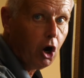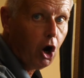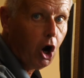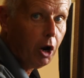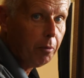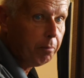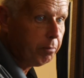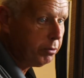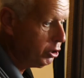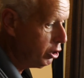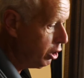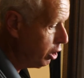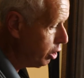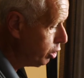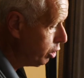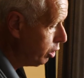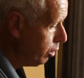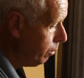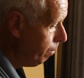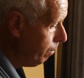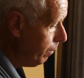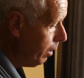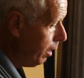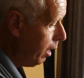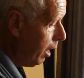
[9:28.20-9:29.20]
on
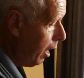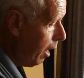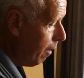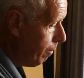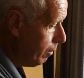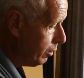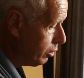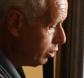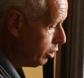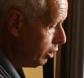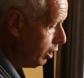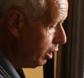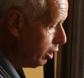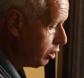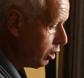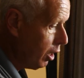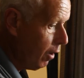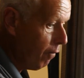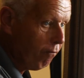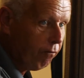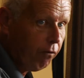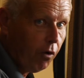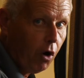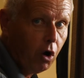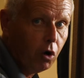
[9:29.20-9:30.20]
position and this
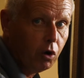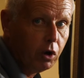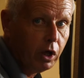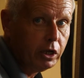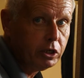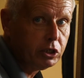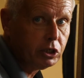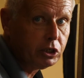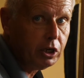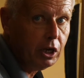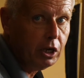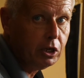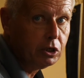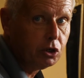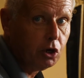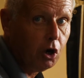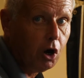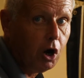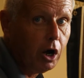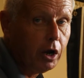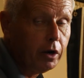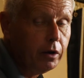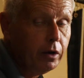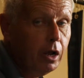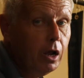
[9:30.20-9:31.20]
DSI fault light stays
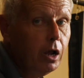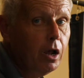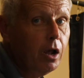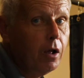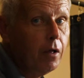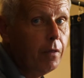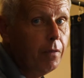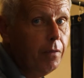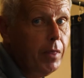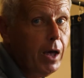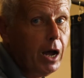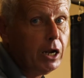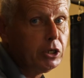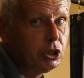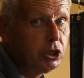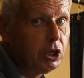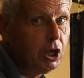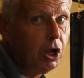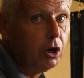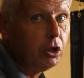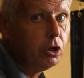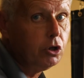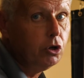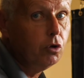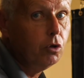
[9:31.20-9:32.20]
on, that's
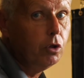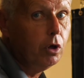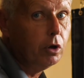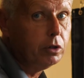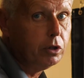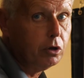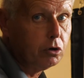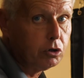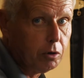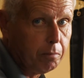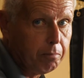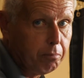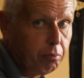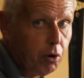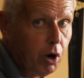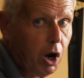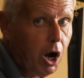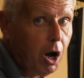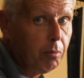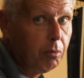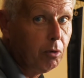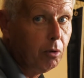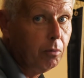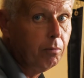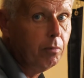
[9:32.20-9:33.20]
telling you that there's a
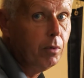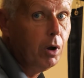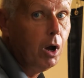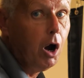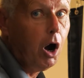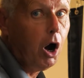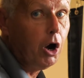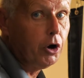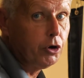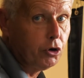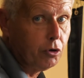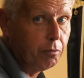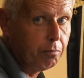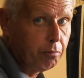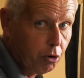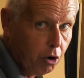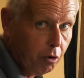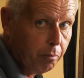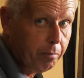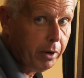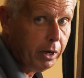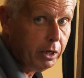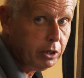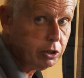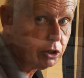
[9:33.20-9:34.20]
problem on your
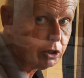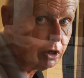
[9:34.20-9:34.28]
propane